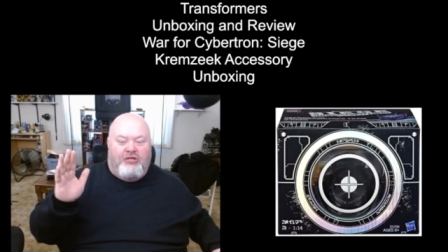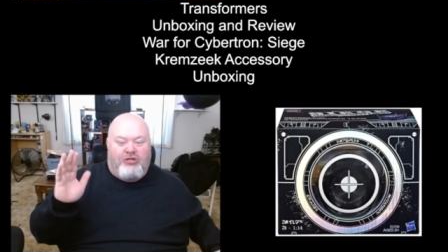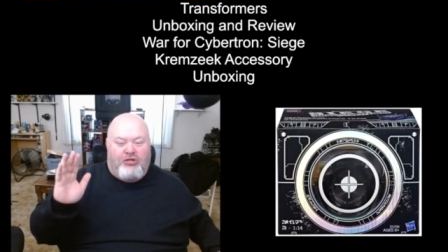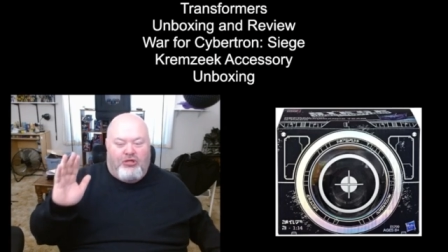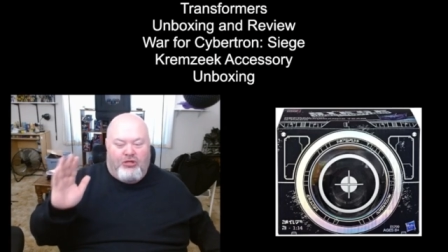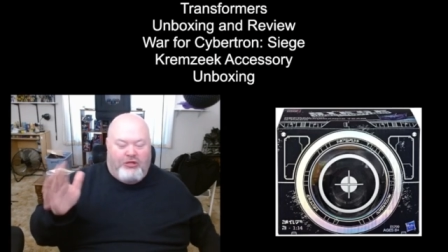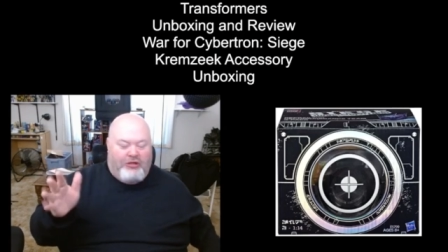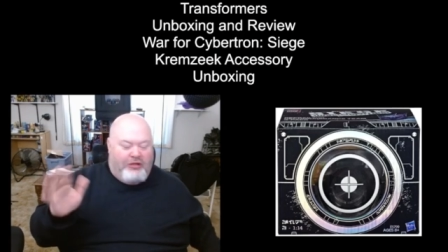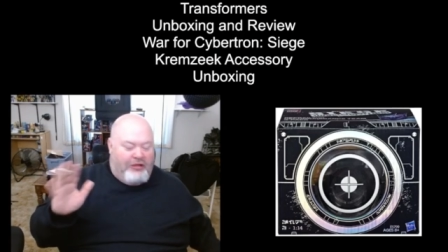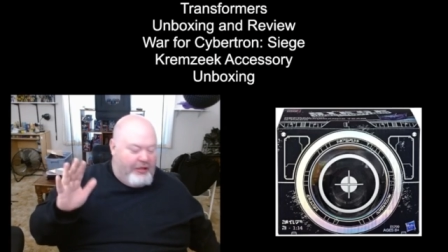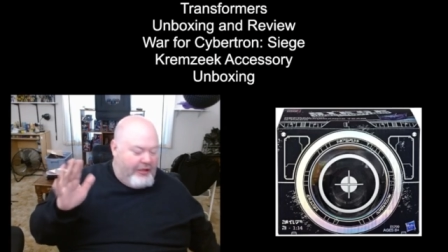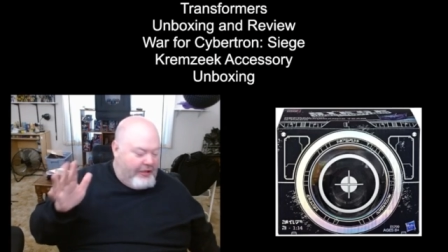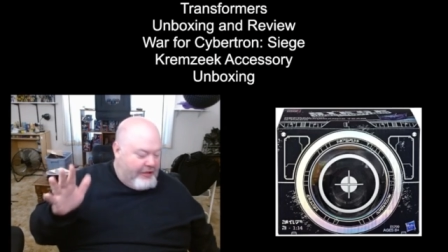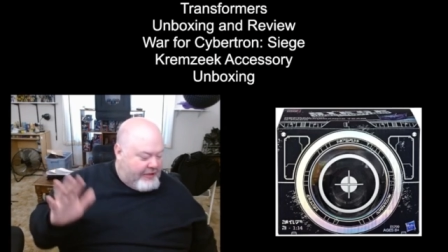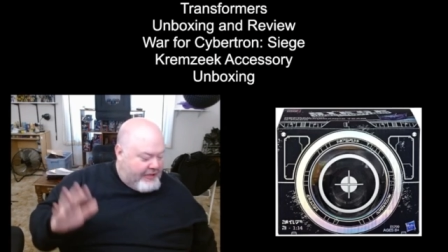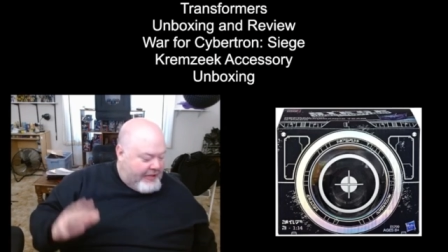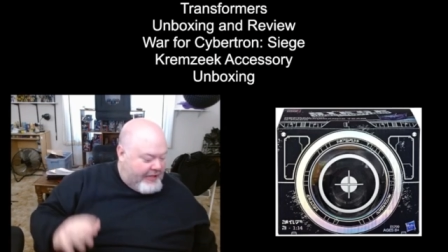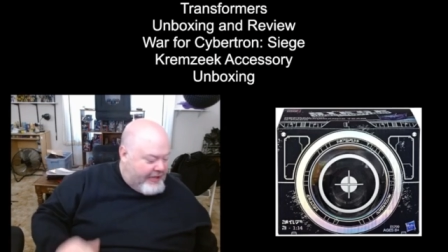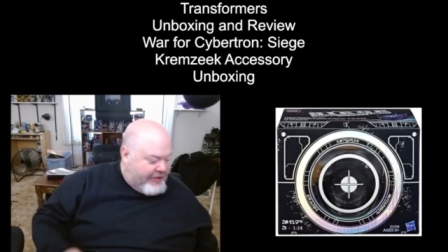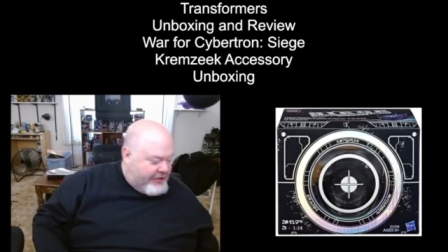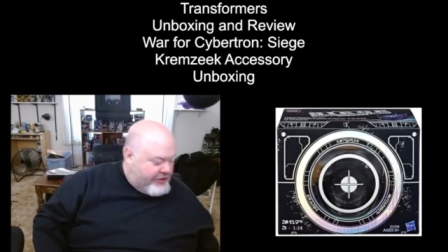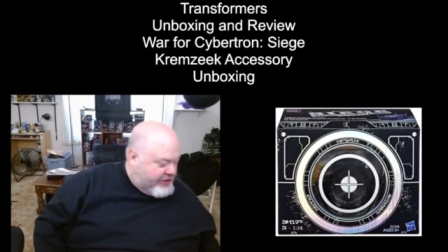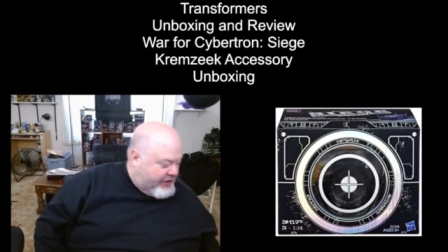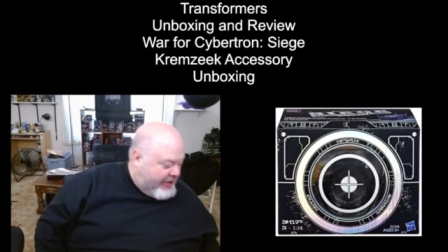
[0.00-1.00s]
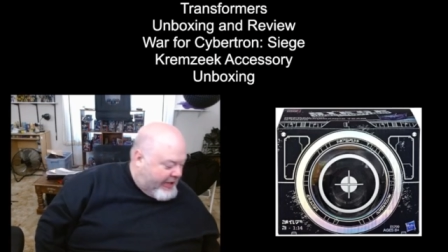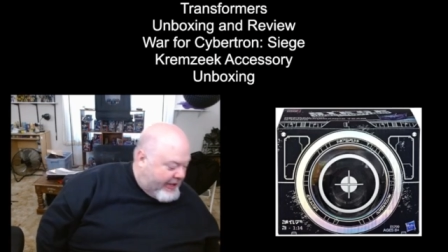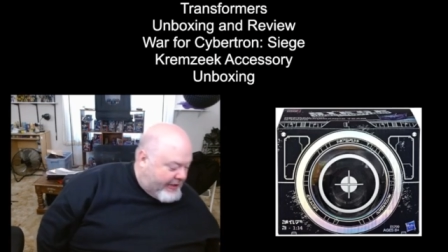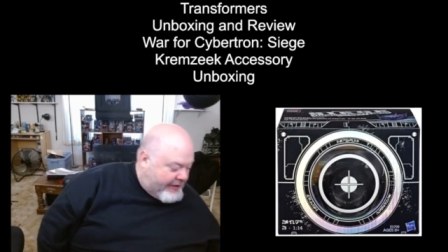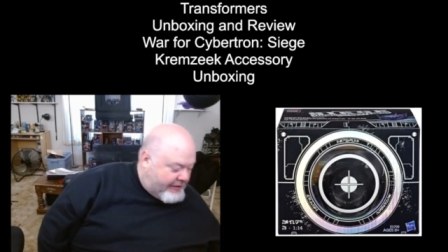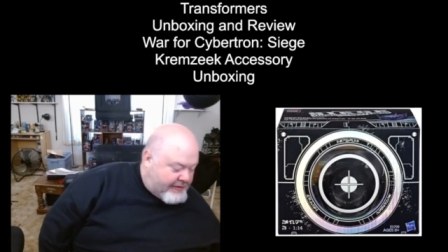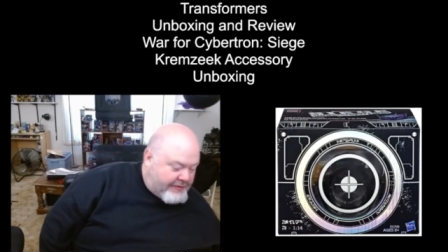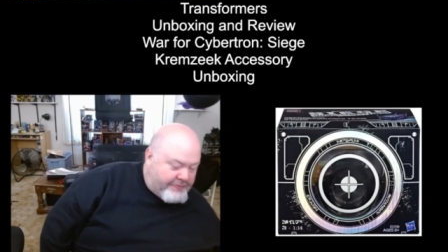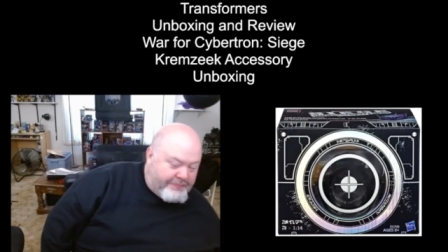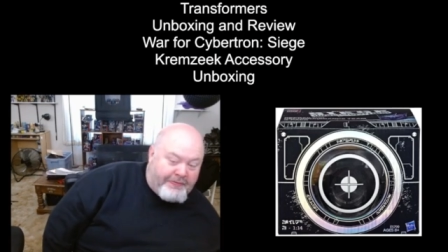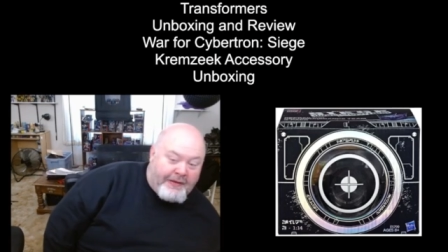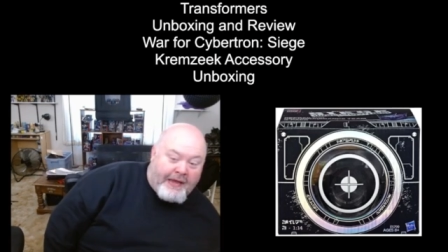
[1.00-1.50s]
to look at
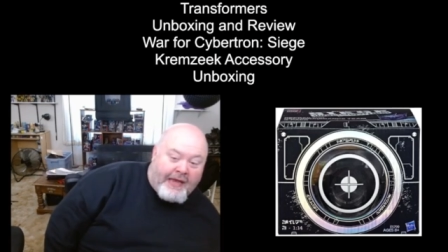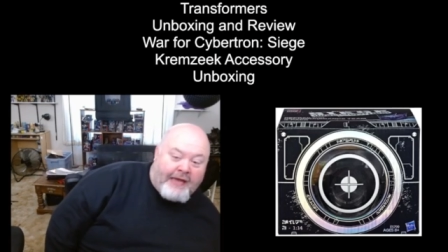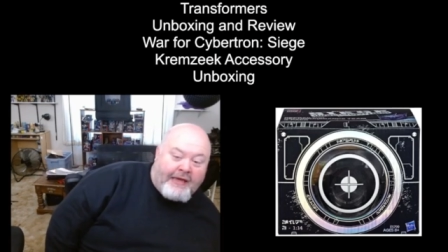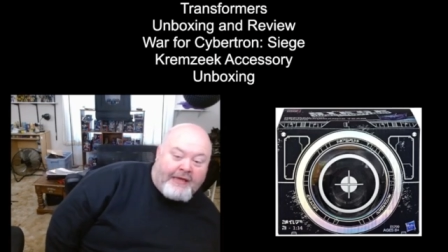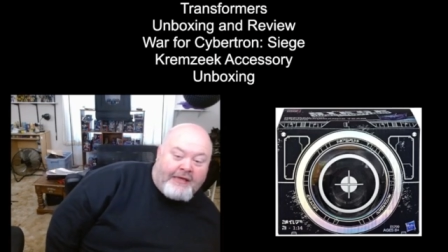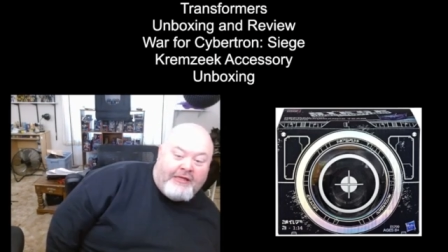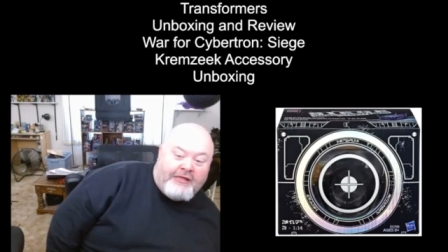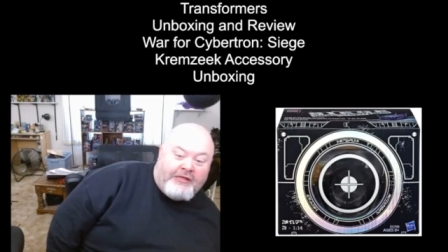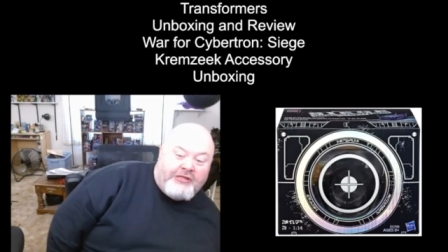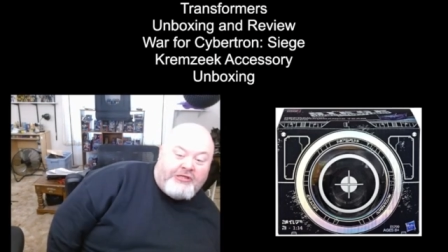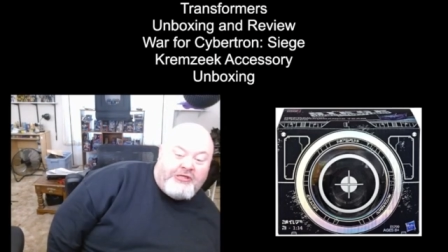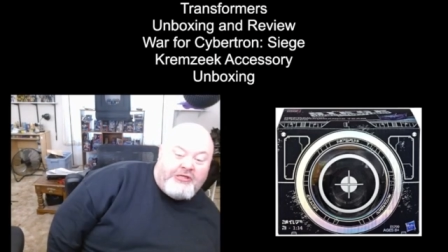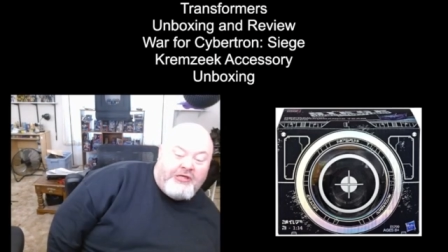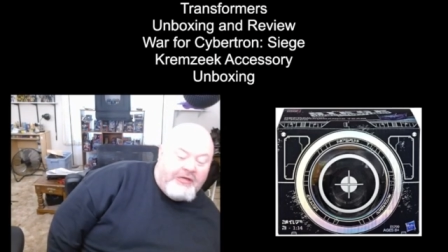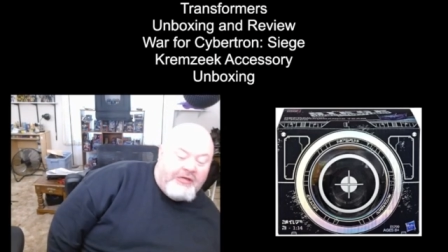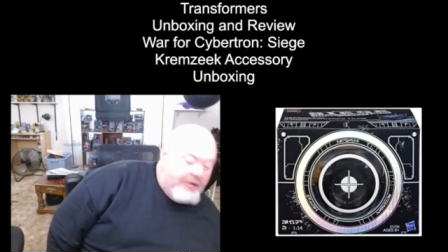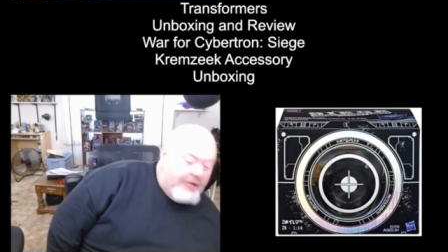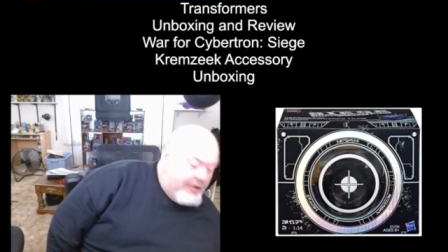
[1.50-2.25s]
that package.